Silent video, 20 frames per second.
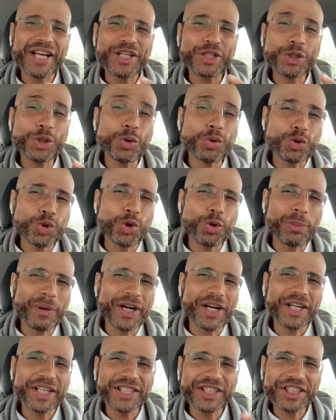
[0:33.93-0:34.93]

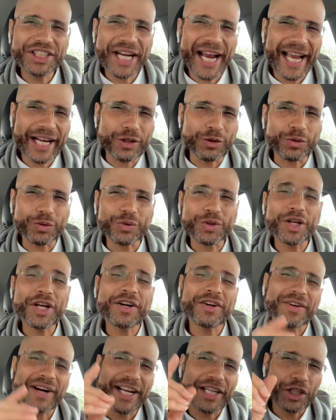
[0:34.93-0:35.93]
YouTuber channel,
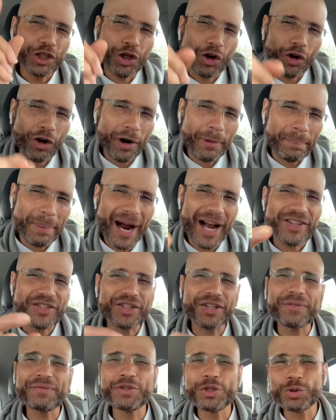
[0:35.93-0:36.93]
right? You're a
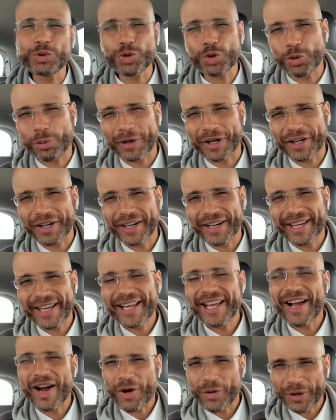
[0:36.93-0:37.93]
positive YouTuber,
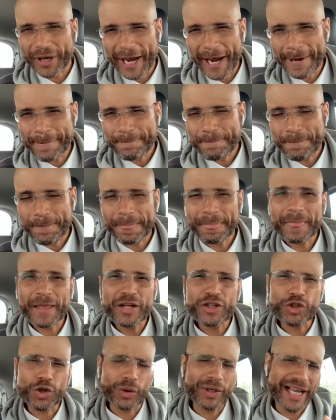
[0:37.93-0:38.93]
okay?
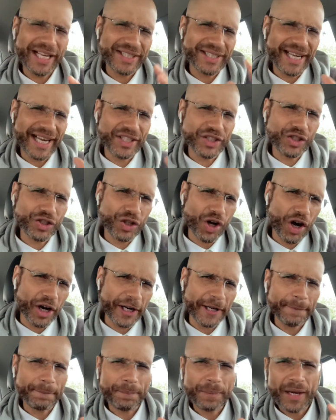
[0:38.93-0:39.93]
So let's get
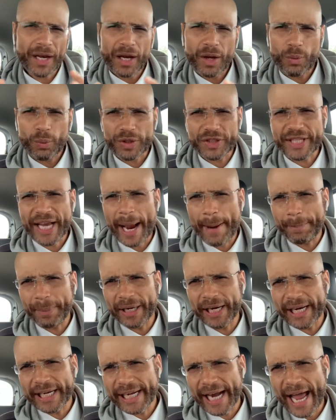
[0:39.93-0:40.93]
started. What's
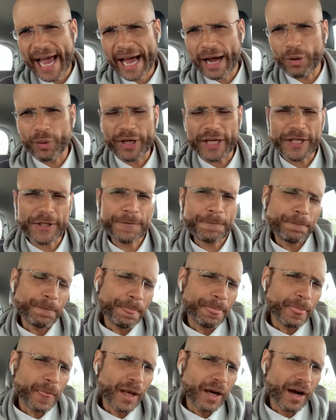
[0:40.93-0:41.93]
happening now is
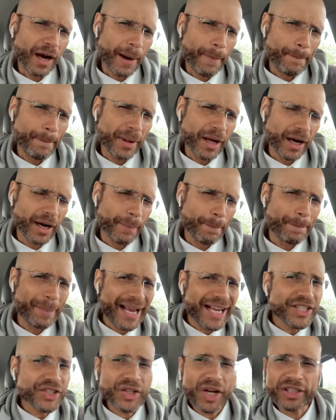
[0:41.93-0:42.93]
uh, uh,
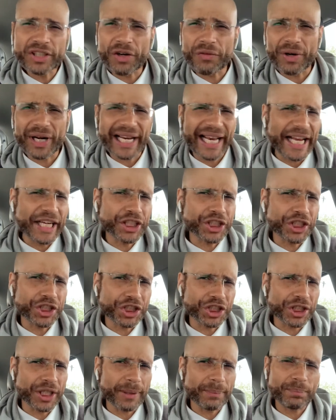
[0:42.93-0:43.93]
based on the
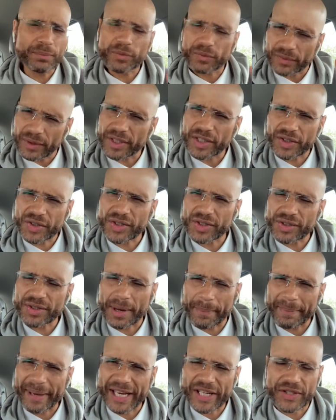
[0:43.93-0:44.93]
relationship, this is
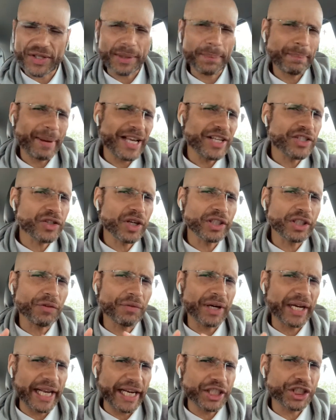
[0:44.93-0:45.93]
amazing. Based on the
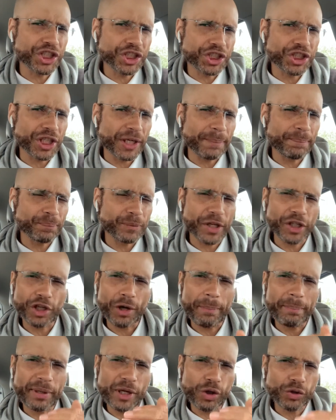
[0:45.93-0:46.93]
relationship that you're
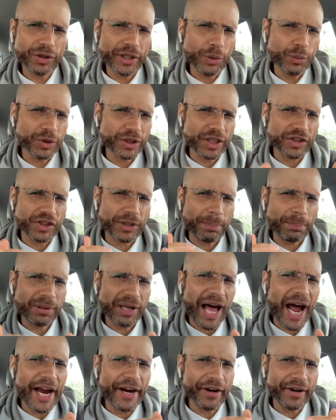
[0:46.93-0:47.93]
building with the
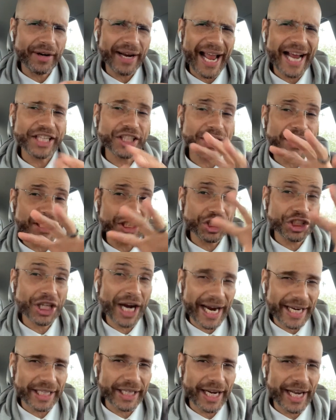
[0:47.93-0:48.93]
supplier at, in
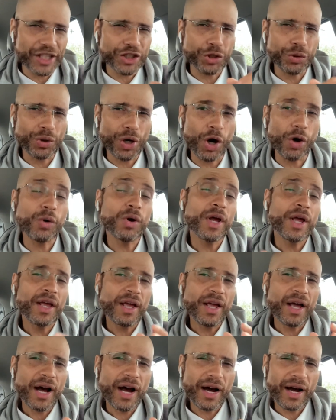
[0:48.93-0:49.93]
China, as you know,
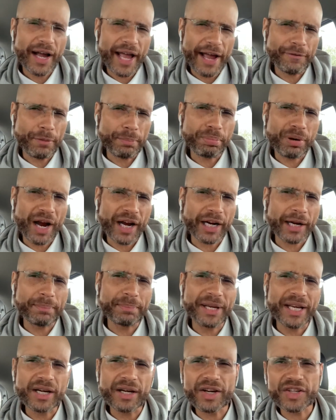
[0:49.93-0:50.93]
uh, I have a product
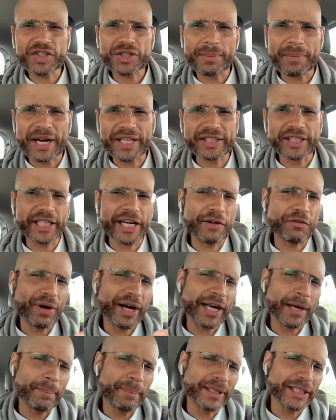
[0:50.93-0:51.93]
being customized and they
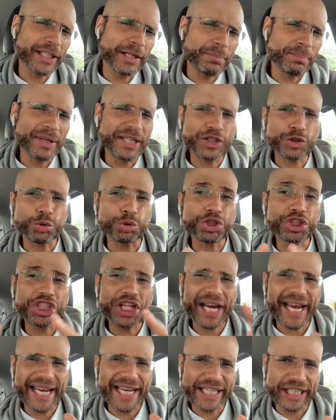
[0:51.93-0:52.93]
recommended me to
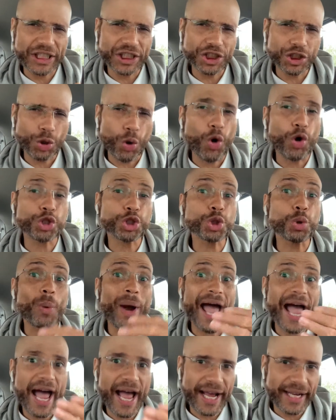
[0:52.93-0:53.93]
change or to
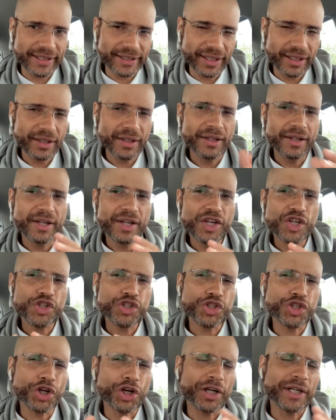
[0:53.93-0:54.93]
add
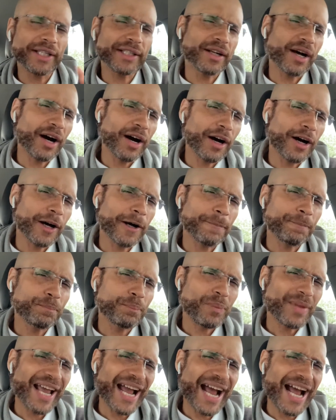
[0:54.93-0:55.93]
certain uh,
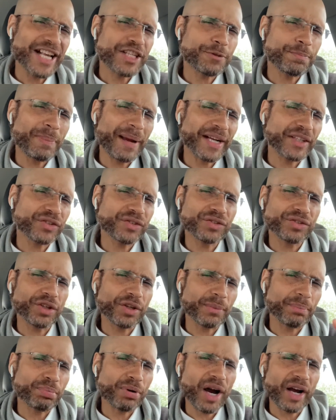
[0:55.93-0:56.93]
aspects to
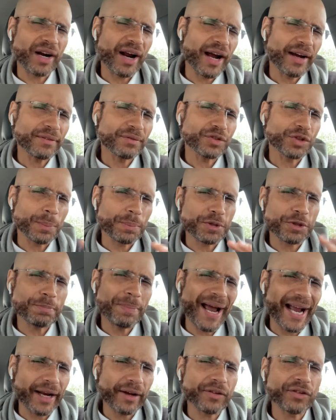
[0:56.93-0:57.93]
the product, some
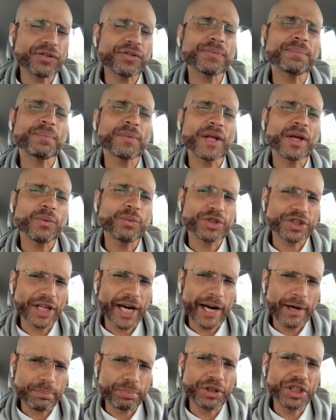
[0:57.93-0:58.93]
specs which
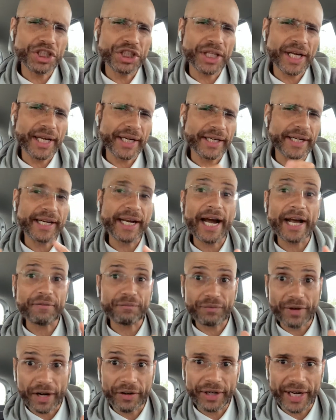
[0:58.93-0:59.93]
I appreciated and got
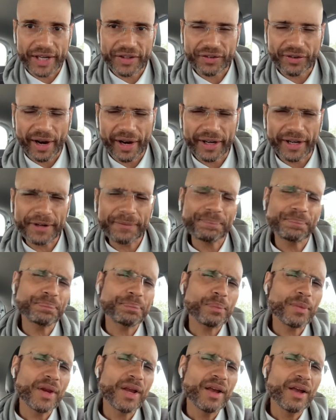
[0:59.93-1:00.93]
very excited.
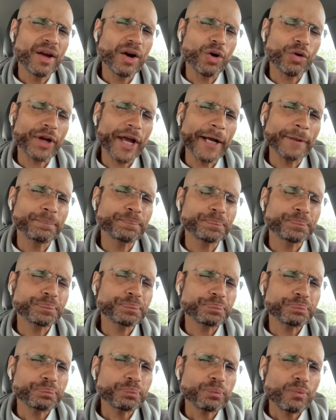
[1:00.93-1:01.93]
Okay.
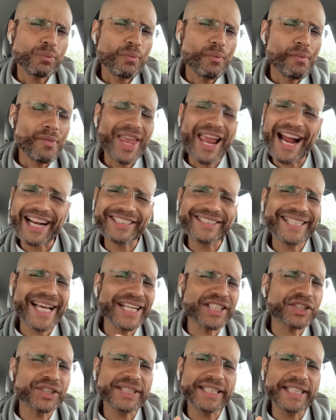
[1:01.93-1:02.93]
I
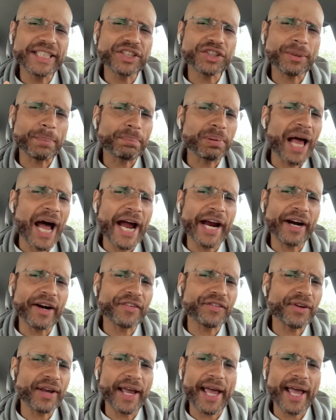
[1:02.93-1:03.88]
text the supplier, say,